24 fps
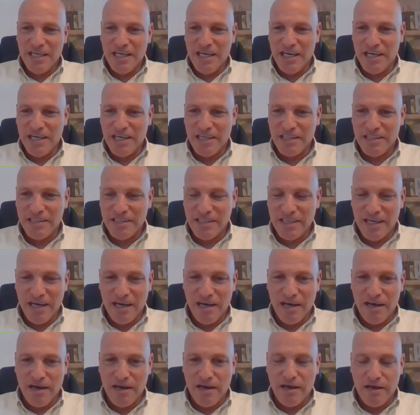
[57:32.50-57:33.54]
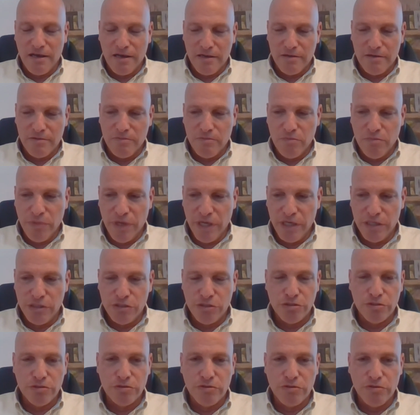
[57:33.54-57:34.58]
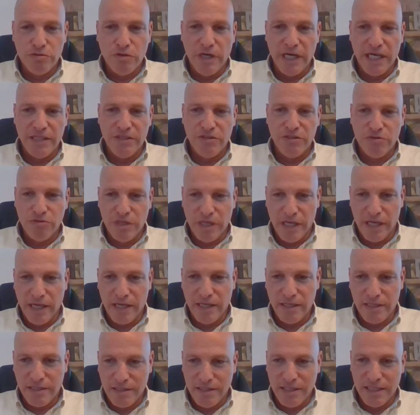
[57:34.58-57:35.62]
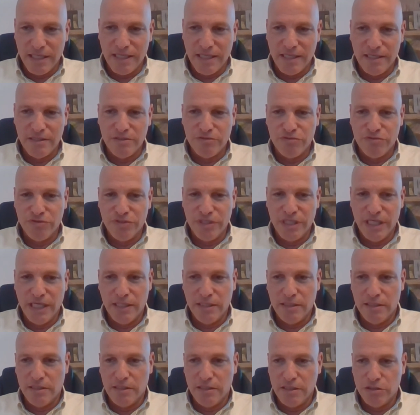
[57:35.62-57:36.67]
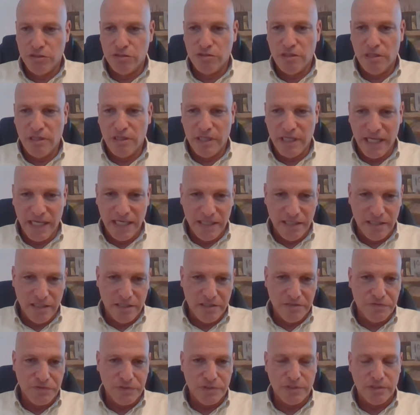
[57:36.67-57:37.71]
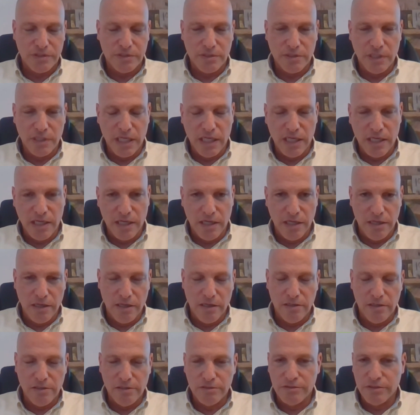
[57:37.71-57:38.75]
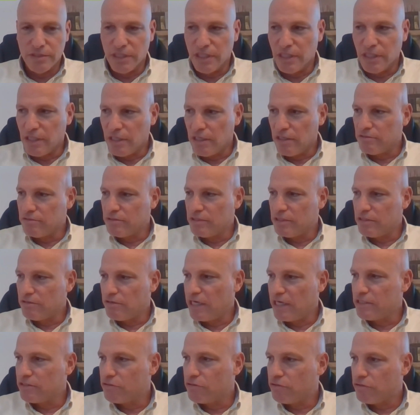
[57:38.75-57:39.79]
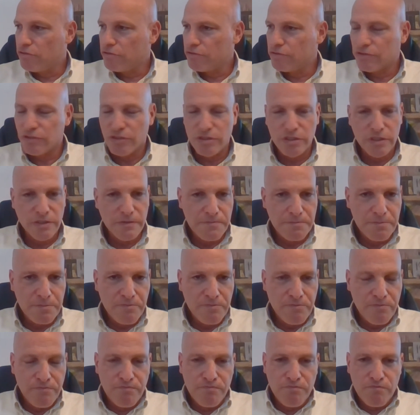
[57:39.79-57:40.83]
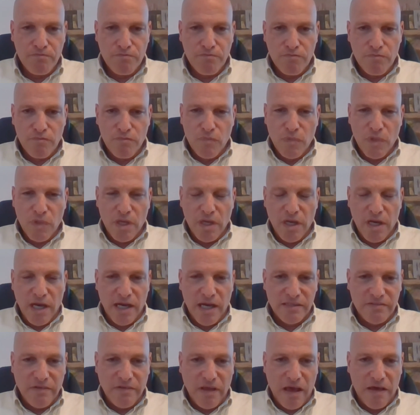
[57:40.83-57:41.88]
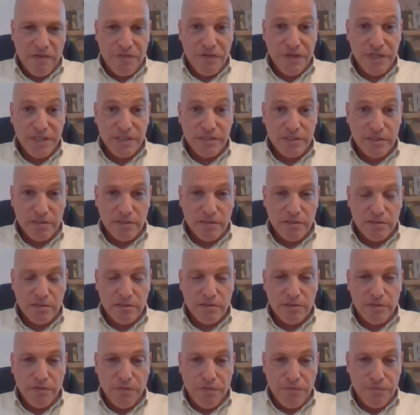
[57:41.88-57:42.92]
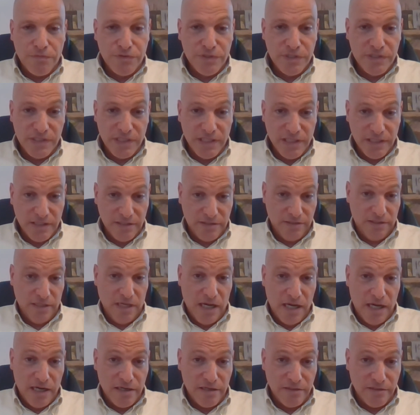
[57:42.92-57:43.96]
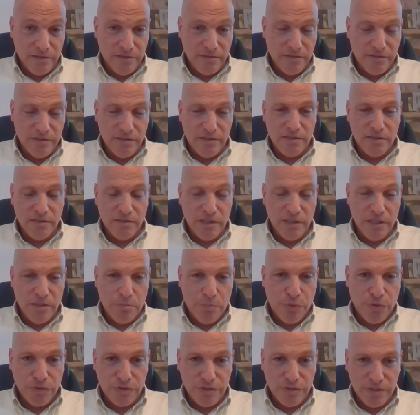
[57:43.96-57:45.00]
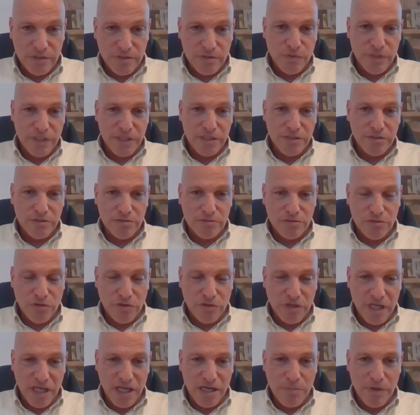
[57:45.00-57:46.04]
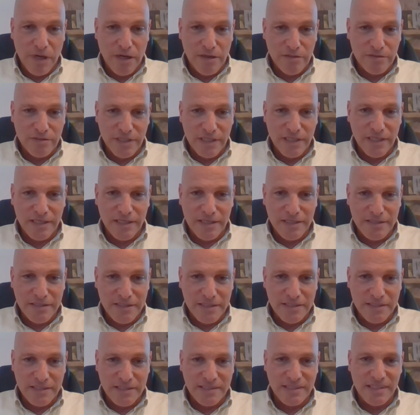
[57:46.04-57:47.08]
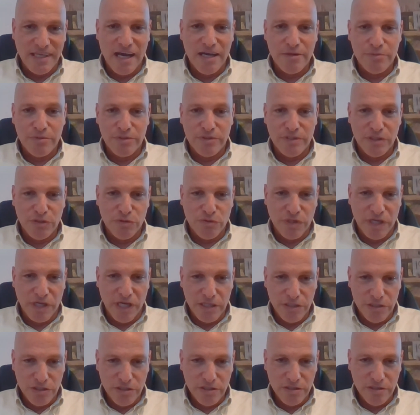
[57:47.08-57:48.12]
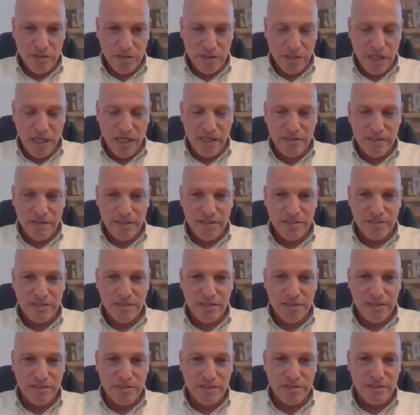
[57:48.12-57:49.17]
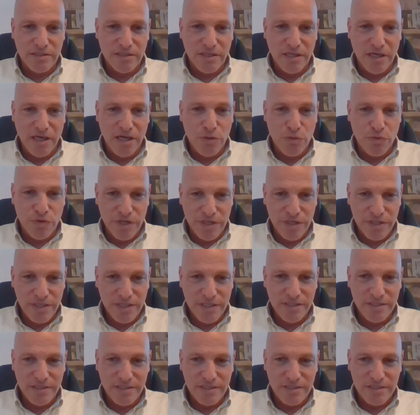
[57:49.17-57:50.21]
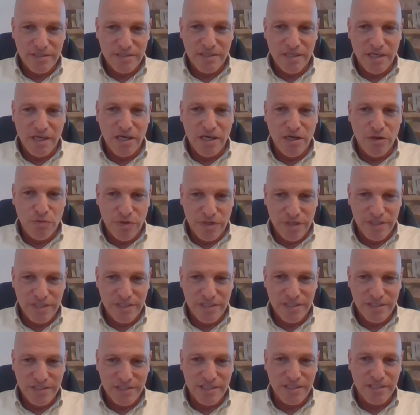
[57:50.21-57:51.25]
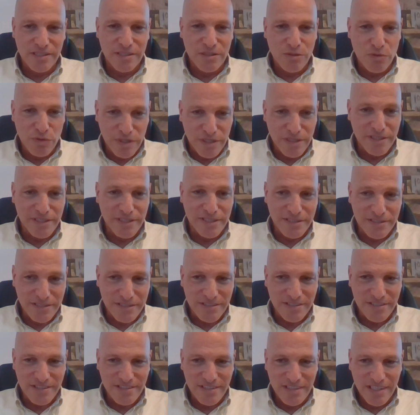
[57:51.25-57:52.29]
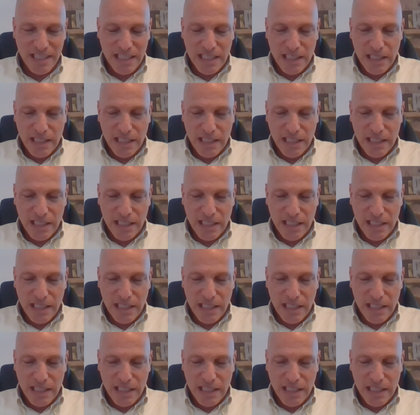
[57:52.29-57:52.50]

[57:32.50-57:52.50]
and uh, make sure to educate the really digital natives uh, on the on the right course. I, I, think three things are important when you're talking about the, the cyber education, and this is awareness, awareness, and awareness.